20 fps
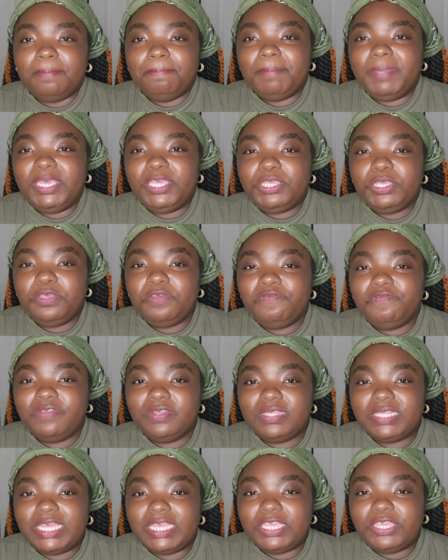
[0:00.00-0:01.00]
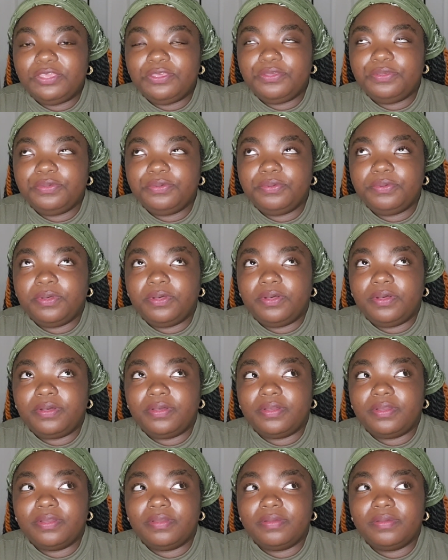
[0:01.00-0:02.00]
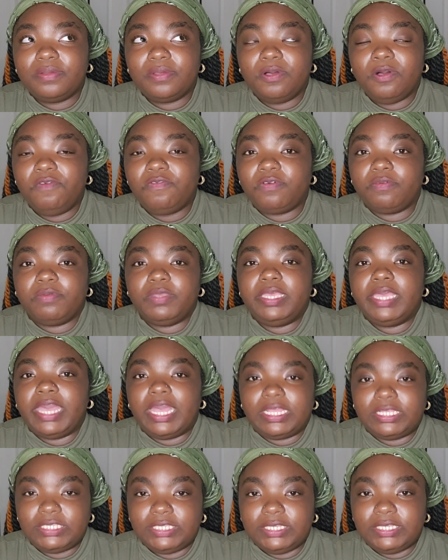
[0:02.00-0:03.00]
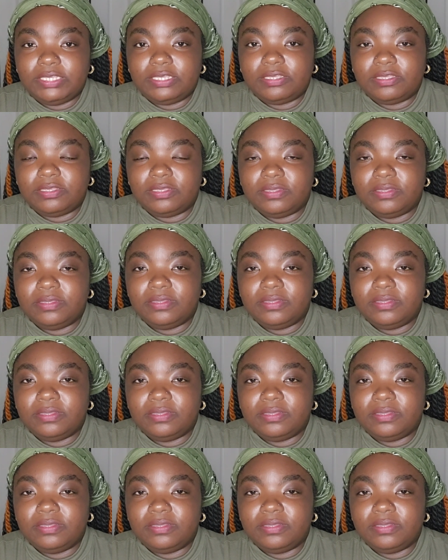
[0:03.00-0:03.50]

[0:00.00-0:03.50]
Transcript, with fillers: make you feel like you are overreacting.